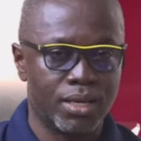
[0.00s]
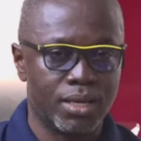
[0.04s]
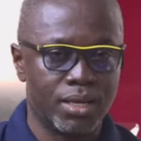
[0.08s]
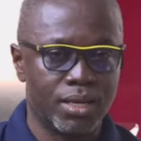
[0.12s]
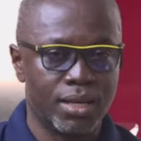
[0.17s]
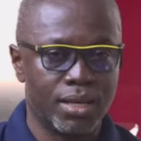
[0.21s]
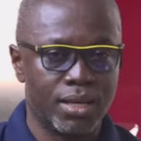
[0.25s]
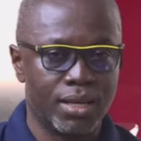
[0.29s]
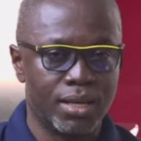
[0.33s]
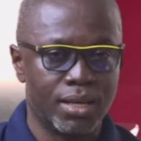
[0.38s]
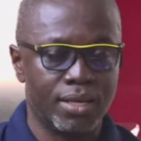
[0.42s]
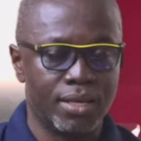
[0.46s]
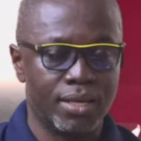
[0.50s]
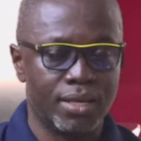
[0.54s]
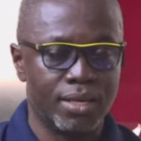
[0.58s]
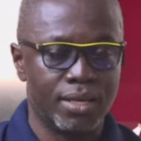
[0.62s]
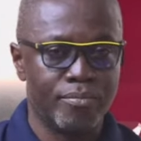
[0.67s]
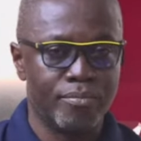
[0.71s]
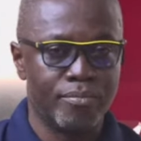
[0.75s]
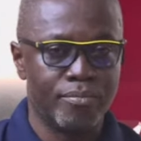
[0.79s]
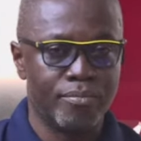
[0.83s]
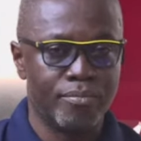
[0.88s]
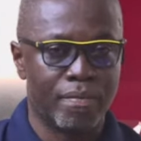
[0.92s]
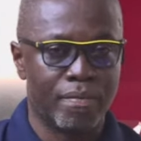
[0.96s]
ye and nay,
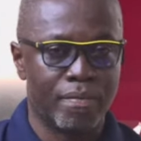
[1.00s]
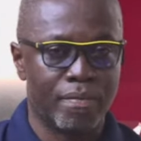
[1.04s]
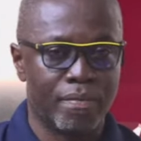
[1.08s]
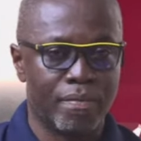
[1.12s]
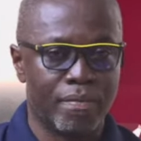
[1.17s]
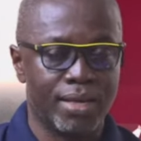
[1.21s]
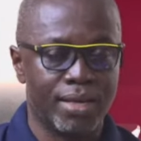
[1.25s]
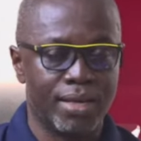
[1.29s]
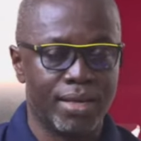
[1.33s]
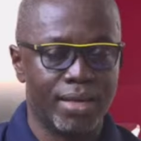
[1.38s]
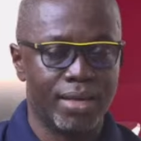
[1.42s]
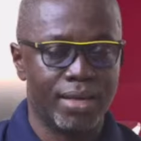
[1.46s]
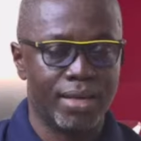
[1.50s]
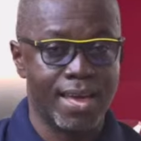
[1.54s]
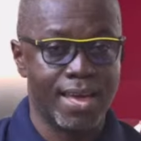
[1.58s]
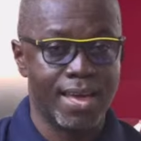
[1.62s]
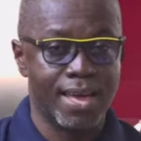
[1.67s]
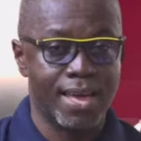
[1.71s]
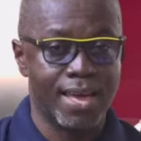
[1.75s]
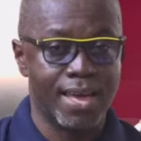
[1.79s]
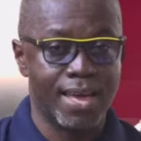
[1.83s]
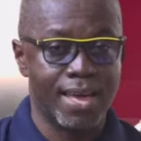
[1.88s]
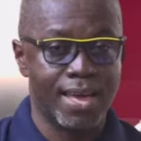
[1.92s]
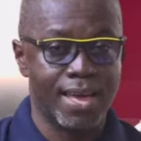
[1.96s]
and be a bay, a
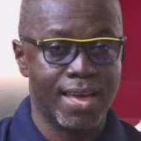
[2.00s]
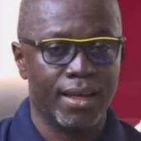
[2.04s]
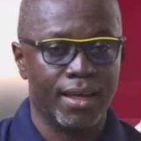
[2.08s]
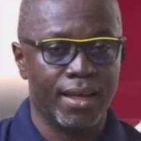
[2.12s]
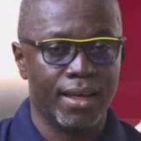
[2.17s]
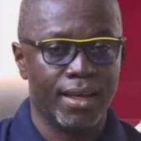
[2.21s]
ye ya,